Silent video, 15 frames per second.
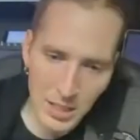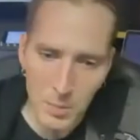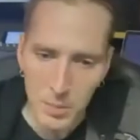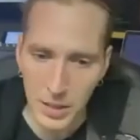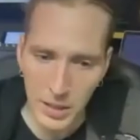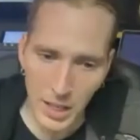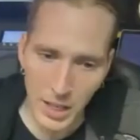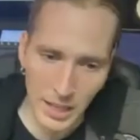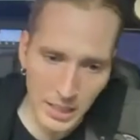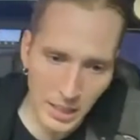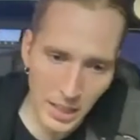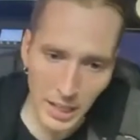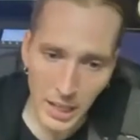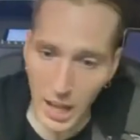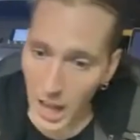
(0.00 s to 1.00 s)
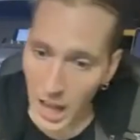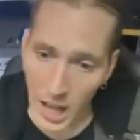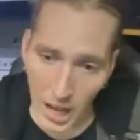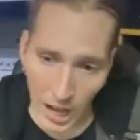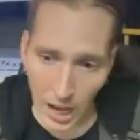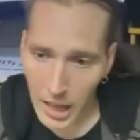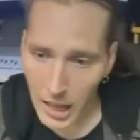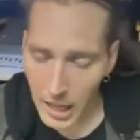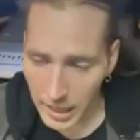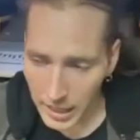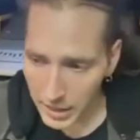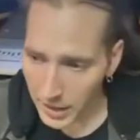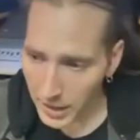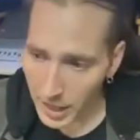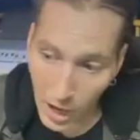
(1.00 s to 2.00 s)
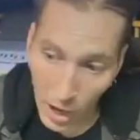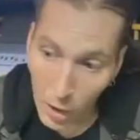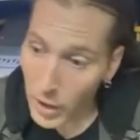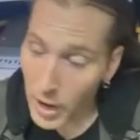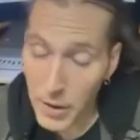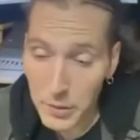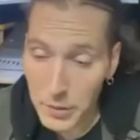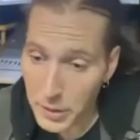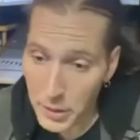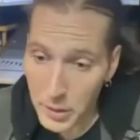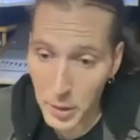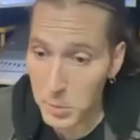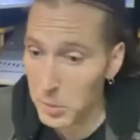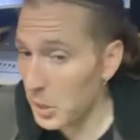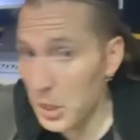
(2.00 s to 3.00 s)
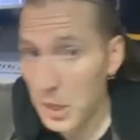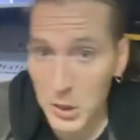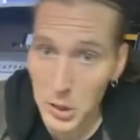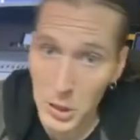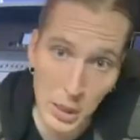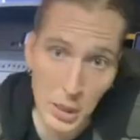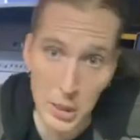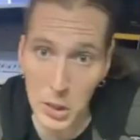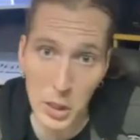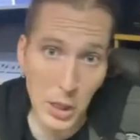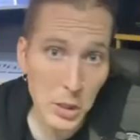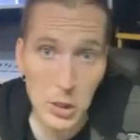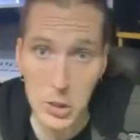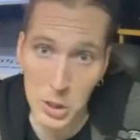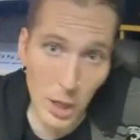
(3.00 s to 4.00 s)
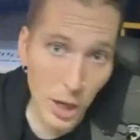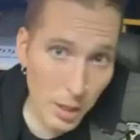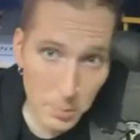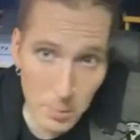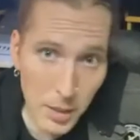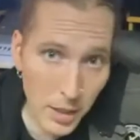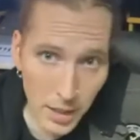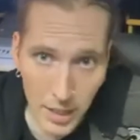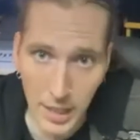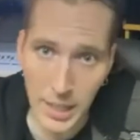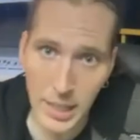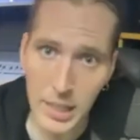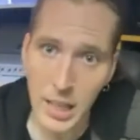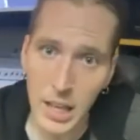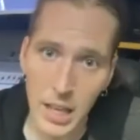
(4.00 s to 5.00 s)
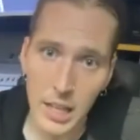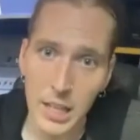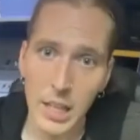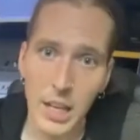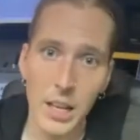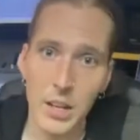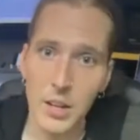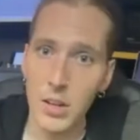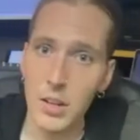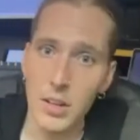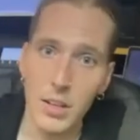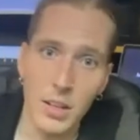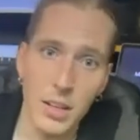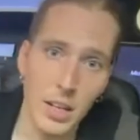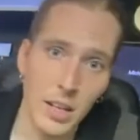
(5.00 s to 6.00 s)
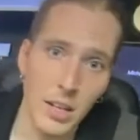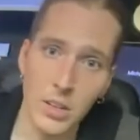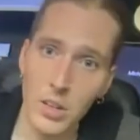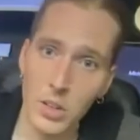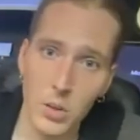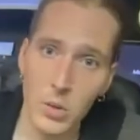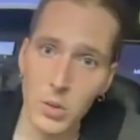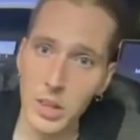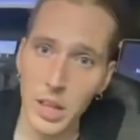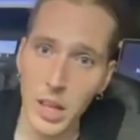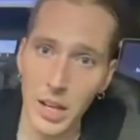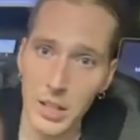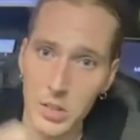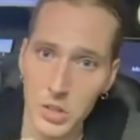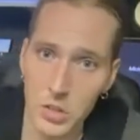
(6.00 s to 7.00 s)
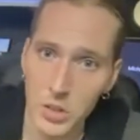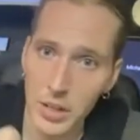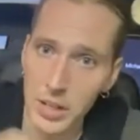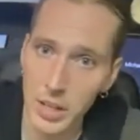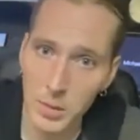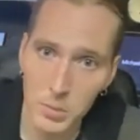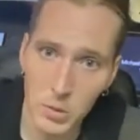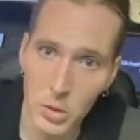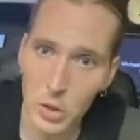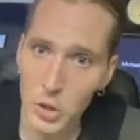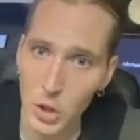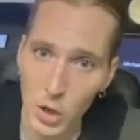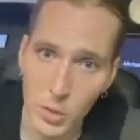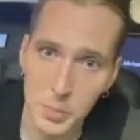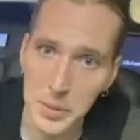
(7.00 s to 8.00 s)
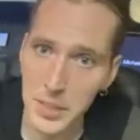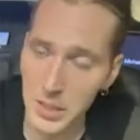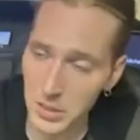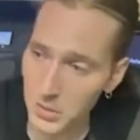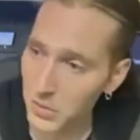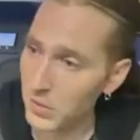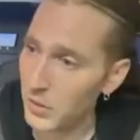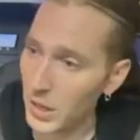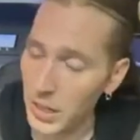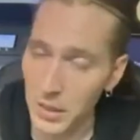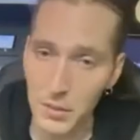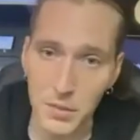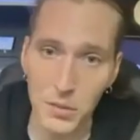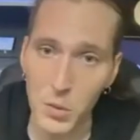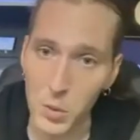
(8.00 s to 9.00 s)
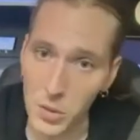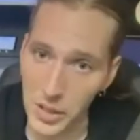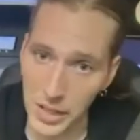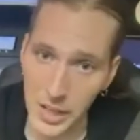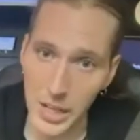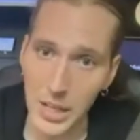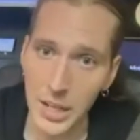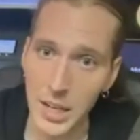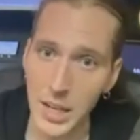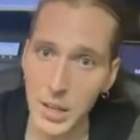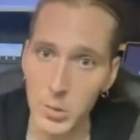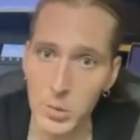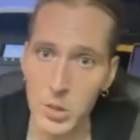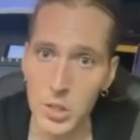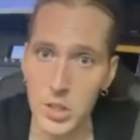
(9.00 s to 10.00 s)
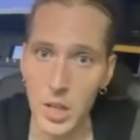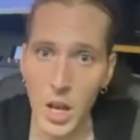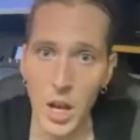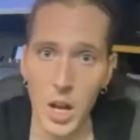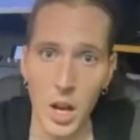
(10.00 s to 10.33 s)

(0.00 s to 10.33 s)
like I don't have anything, but can you sign me? And he like, and dude like straight up Sharpied his fucking forehead. And he was just like,